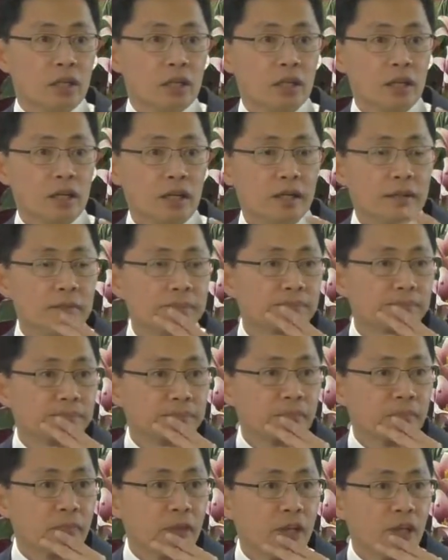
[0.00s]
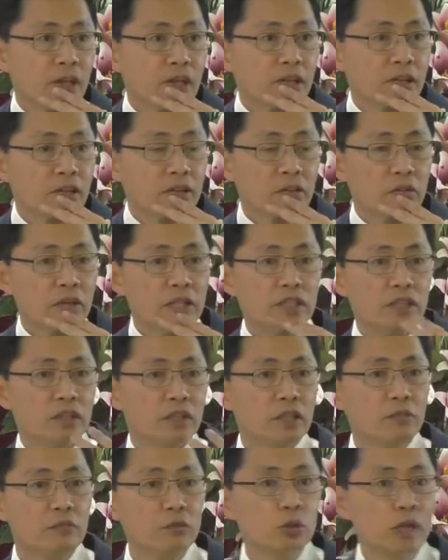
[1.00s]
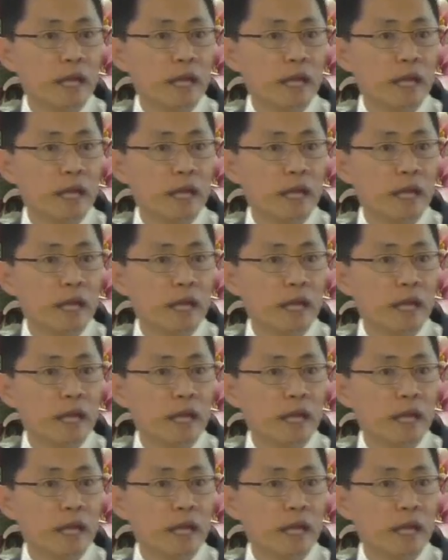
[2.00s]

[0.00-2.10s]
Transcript: Um, Rachel, if you